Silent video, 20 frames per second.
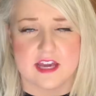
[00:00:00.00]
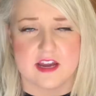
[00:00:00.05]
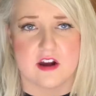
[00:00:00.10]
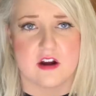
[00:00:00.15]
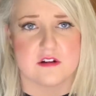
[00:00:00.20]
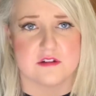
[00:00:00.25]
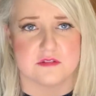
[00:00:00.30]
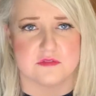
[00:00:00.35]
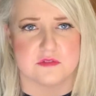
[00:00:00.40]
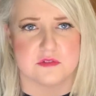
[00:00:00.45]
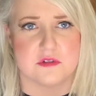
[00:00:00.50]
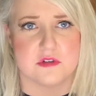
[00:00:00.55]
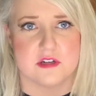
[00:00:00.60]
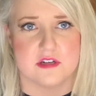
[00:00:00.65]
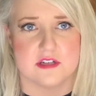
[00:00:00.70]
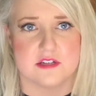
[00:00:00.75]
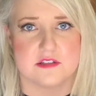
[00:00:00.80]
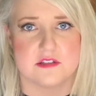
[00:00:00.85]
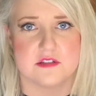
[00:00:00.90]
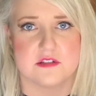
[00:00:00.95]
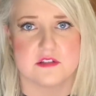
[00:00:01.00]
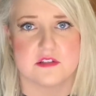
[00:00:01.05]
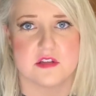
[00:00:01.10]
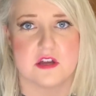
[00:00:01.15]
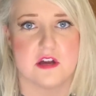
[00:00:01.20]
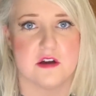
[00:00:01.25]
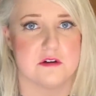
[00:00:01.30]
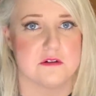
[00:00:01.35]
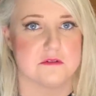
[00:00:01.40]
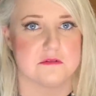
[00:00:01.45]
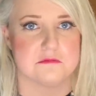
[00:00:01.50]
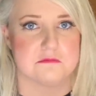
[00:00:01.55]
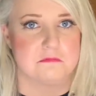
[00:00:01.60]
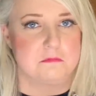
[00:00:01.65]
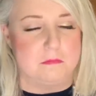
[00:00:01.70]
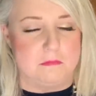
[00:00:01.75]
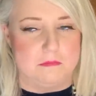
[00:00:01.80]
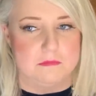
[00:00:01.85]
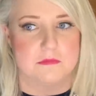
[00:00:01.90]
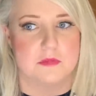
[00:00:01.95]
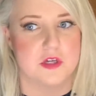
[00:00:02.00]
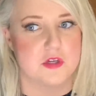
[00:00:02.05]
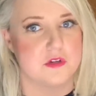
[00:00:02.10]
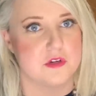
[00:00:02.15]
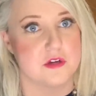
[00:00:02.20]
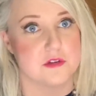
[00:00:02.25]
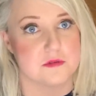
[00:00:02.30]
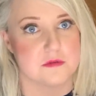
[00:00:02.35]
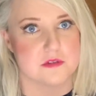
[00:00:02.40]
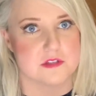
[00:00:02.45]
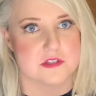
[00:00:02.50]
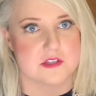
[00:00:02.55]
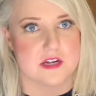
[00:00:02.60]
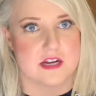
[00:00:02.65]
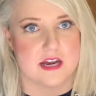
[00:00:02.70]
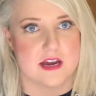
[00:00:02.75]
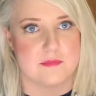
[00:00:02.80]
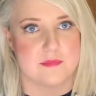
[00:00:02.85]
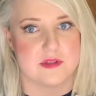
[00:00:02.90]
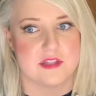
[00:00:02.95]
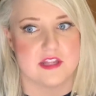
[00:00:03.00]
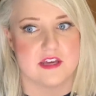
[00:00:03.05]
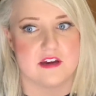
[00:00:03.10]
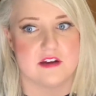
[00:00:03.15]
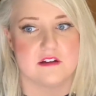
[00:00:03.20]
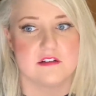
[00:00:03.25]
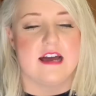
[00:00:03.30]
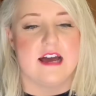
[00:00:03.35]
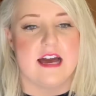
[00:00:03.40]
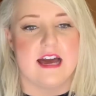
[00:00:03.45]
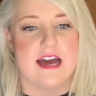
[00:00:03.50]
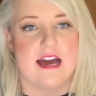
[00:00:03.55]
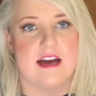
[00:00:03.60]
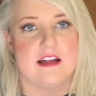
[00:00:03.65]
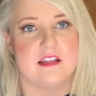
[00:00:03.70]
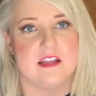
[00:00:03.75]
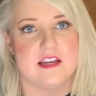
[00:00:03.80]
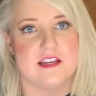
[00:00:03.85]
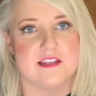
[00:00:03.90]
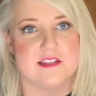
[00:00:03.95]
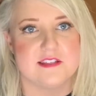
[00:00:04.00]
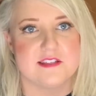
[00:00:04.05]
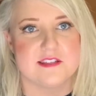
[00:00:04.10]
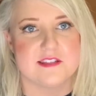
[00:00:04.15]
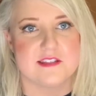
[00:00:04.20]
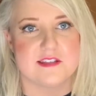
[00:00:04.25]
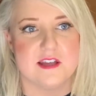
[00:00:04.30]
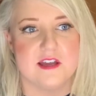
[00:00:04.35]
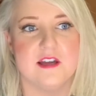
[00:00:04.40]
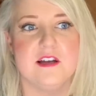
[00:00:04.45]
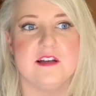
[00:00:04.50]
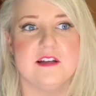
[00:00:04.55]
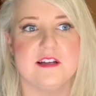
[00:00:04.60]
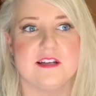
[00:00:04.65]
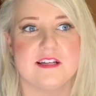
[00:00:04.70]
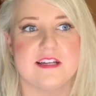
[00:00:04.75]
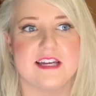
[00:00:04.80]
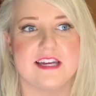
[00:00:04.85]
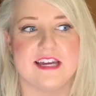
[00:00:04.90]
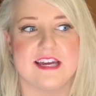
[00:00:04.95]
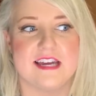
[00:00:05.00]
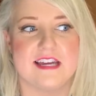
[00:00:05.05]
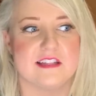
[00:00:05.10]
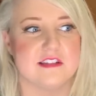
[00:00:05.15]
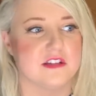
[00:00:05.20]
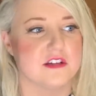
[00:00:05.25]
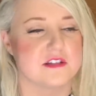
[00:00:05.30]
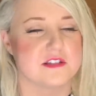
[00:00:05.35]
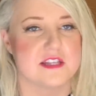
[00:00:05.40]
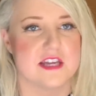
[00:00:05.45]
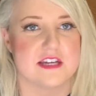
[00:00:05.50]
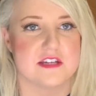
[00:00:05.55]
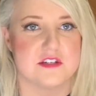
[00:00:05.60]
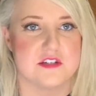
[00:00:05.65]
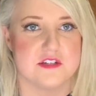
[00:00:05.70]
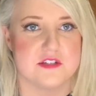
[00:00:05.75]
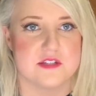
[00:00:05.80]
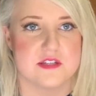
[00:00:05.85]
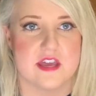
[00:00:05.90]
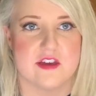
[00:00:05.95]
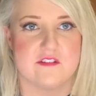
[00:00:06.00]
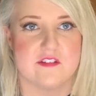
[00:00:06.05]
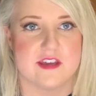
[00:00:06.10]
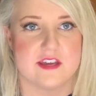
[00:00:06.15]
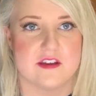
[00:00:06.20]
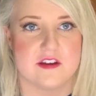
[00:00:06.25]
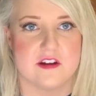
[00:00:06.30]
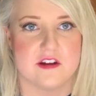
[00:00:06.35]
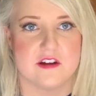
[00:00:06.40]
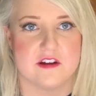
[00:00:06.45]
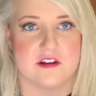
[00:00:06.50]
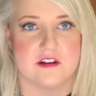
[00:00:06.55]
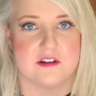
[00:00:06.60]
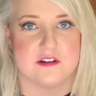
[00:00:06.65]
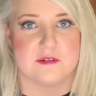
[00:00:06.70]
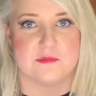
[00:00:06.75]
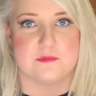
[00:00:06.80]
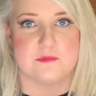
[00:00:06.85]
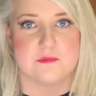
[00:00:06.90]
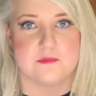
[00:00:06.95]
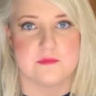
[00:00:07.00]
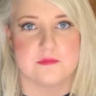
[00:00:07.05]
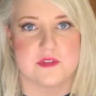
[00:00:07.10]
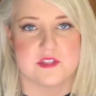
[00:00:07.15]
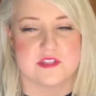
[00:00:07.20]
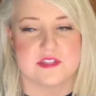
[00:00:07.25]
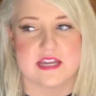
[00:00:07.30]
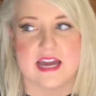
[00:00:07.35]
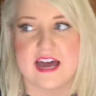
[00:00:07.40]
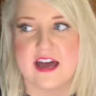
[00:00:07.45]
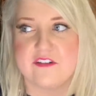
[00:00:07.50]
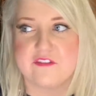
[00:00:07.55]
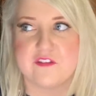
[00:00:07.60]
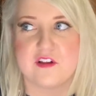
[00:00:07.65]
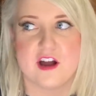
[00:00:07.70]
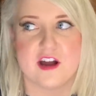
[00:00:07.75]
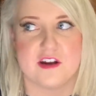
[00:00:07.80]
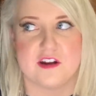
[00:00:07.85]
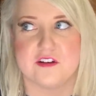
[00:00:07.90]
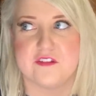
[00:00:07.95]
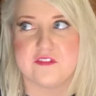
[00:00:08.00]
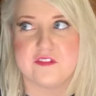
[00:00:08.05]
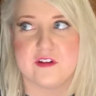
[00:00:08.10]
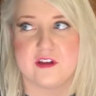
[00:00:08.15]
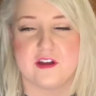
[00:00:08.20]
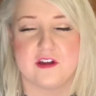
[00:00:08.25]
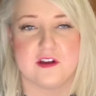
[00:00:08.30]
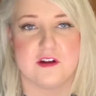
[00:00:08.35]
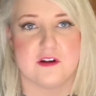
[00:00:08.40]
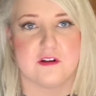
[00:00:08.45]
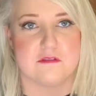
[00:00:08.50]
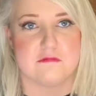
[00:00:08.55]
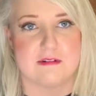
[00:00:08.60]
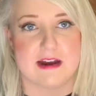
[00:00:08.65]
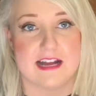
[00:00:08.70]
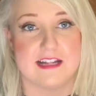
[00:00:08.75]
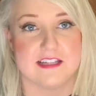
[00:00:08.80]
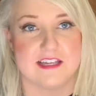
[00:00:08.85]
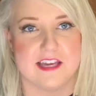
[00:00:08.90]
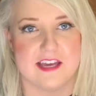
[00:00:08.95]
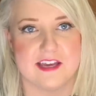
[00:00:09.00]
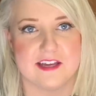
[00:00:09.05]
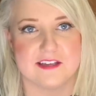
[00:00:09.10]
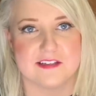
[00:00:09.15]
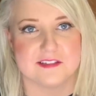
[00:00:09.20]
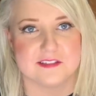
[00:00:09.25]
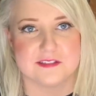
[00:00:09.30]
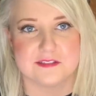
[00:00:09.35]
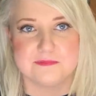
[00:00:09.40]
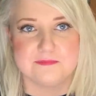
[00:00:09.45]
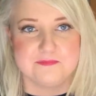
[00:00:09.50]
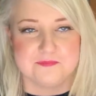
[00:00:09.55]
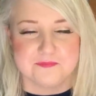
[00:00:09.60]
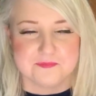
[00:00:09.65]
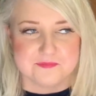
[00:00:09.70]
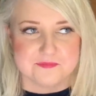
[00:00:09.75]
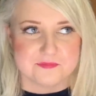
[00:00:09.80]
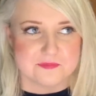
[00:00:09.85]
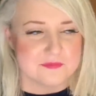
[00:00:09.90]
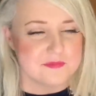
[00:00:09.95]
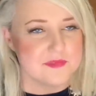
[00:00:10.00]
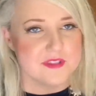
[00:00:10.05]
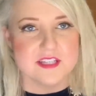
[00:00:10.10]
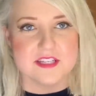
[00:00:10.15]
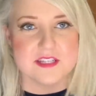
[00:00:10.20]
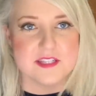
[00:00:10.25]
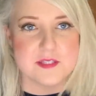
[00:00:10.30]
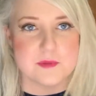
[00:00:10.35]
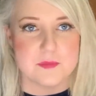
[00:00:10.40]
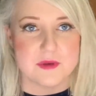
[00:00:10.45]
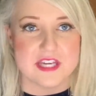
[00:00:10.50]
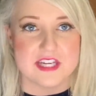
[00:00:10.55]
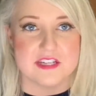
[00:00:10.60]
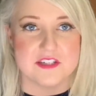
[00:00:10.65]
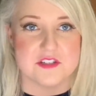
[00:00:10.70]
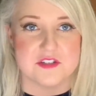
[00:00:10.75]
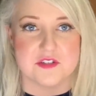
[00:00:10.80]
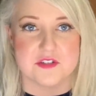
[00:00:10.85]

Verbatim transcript: are divorced, so who knows what's gonna happen there. Alice, it looks like she's giving her staff kind of a rallying speech